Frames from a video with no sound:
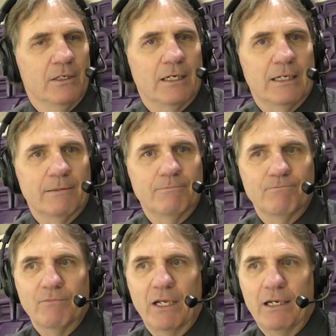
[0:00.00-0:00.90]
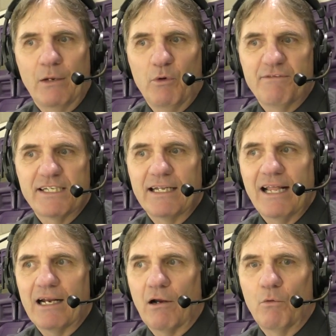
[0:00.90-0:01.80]
um, and and we've said
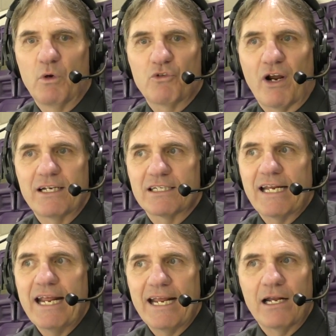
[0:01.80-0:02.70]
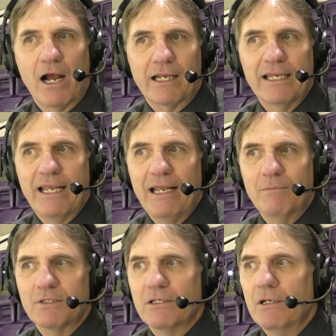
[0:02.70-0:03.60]
that uh, we're trying to stay in hockey
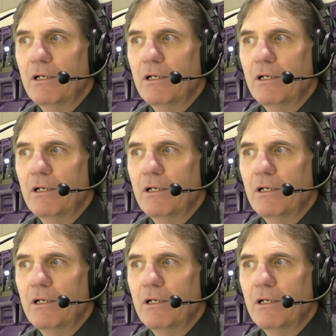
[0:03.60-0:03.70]
games,